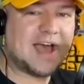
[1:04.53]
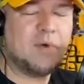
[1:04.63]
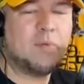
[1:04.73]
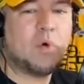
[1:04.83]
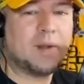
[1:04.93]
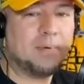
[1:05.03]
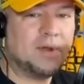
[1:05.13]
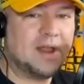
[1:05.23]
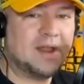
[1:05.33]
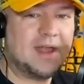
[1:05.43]
I wouldn't want to
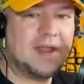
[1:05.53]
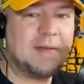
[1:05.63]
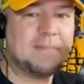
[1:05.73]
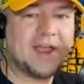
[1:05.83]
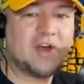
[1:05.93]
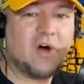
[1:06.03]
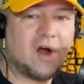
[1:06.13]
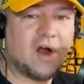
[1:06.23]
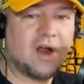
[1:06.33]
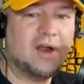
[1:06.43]
put it in, in, my
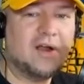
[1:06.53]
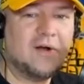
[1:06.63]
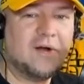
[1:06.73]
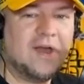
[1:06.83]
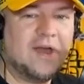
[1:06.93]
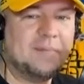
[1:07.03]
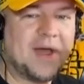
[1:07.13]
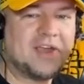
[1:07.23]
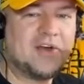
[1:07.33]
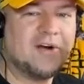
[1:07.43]
car or in
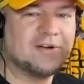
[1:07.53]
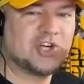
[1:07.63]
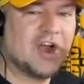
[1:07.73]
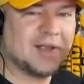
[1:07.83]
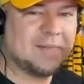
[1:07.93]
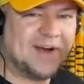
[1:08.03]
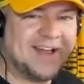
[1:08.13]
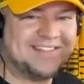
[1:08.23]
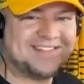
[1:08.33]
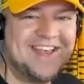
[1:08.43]
my car truck,
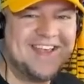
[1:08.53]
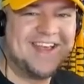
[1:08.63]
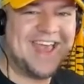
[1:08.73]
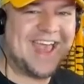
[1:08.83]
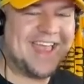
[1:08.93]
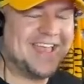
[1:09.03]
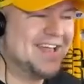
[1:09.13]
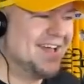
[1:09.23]
but hey,